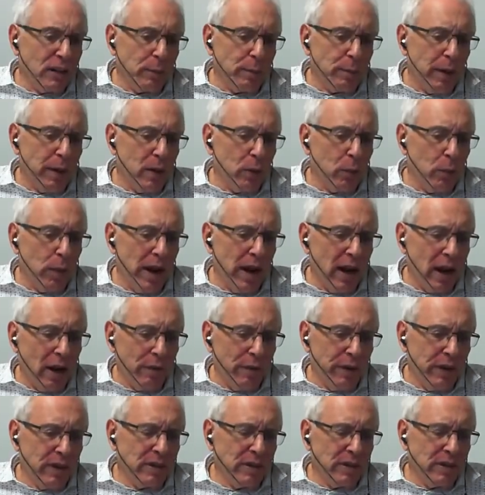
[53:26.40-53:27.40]
by the way, I
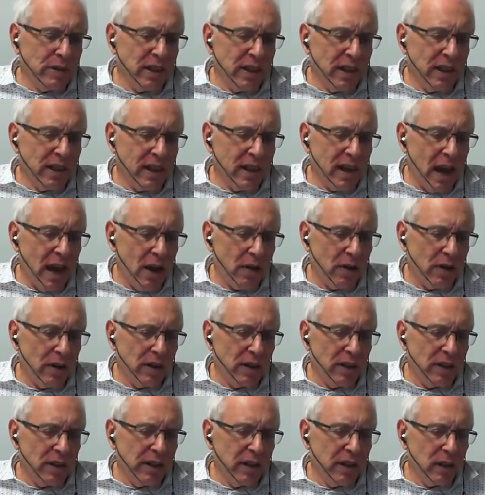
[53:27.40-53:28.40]
recently encountered a
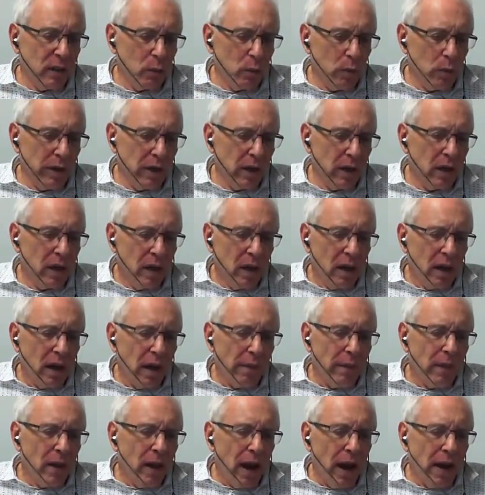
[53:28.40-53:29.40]
deal where
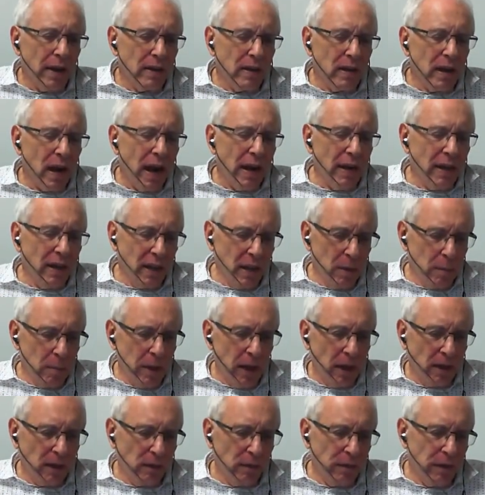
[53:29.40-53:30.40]
I
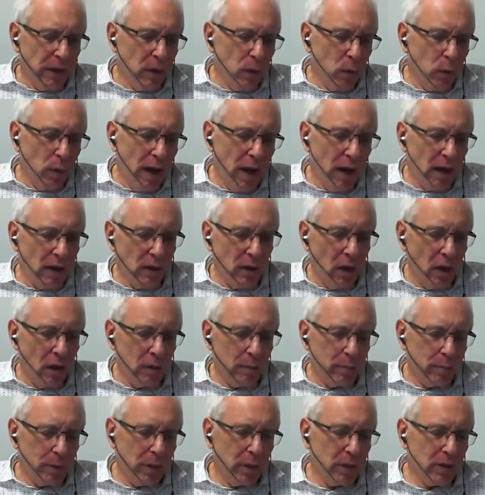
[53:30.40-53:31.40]
emailed a very
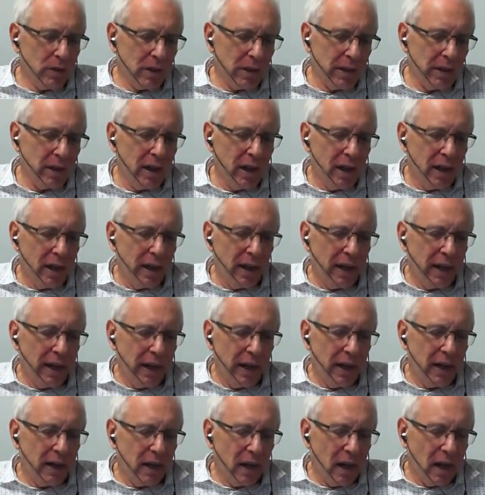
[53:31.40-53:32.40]
well-known person
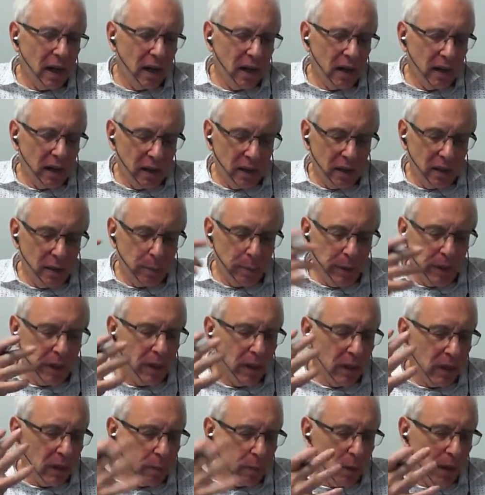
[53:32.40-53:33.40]
in
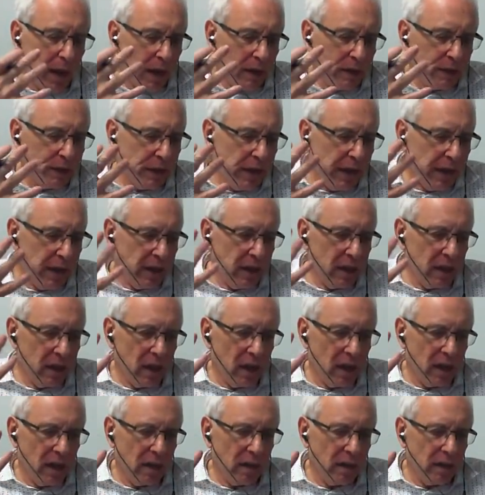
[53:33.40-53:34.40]
the blockchain
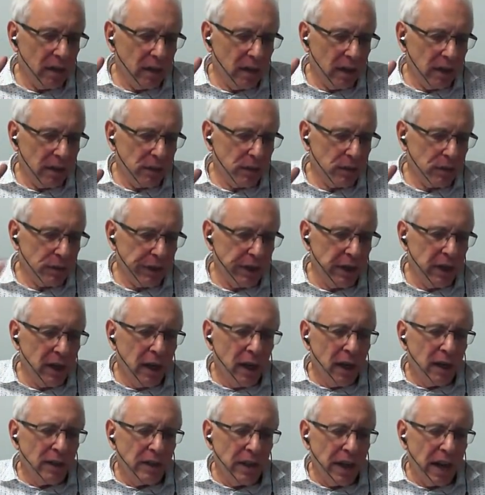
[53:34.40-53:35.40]
industry
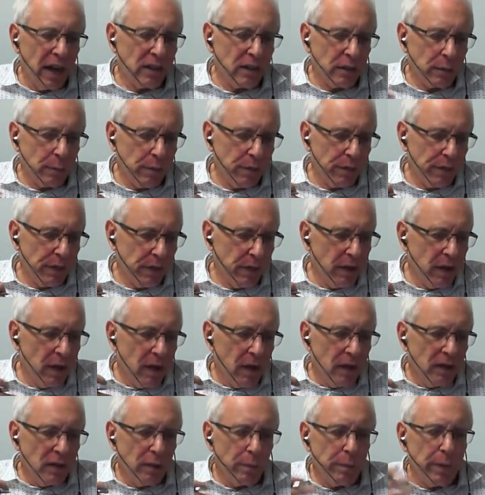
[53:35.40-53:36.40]
to ask him if he'd
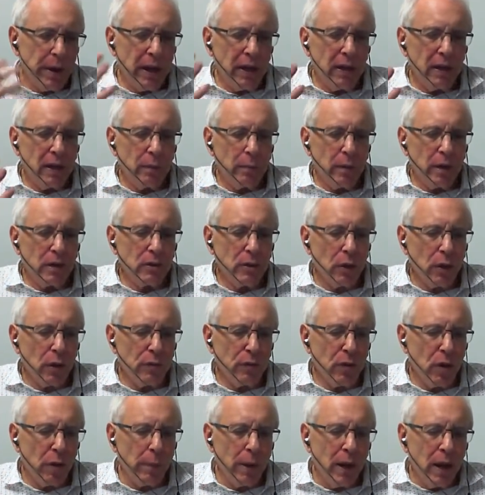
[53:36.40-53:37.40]
debate in my Soho
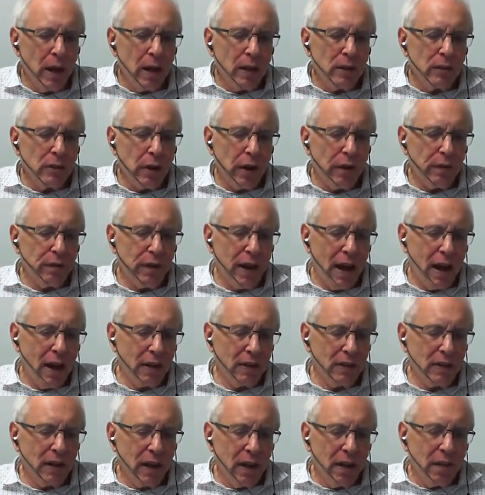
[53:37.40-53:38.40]
forum. So I
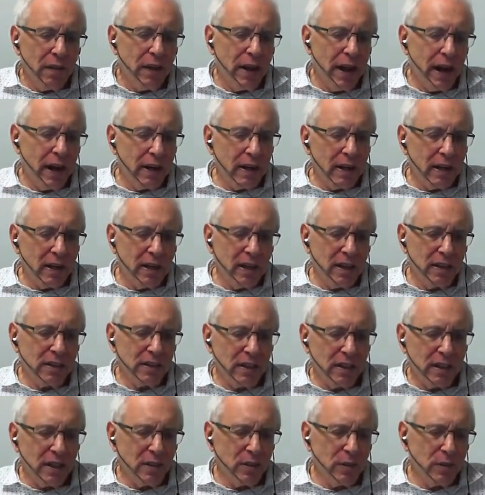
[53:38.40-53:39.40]
found that there's
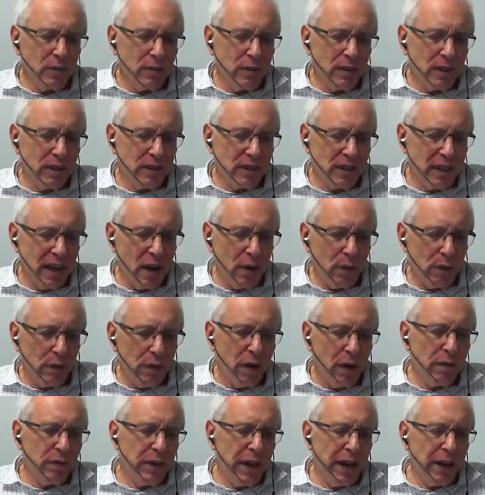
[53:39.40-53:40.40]
now
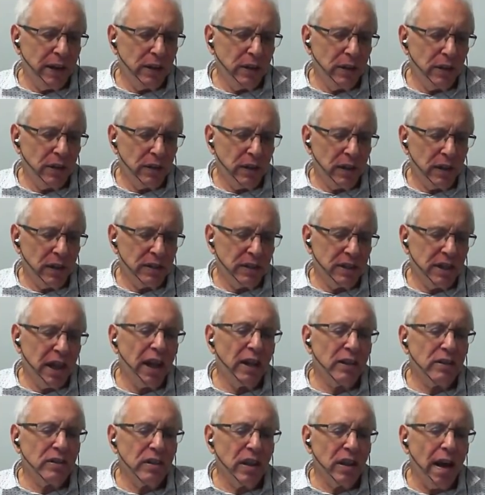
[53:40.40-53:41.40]
a vendor that
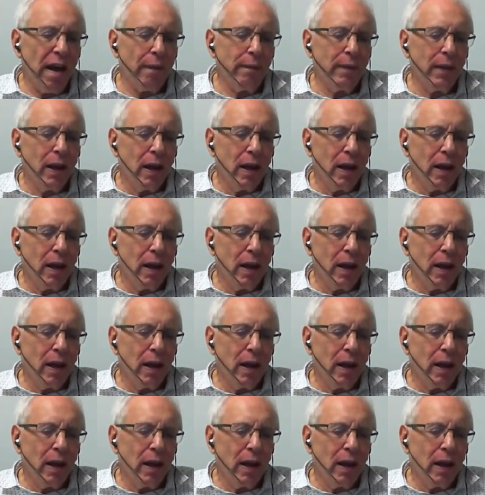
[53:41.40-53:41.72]
says that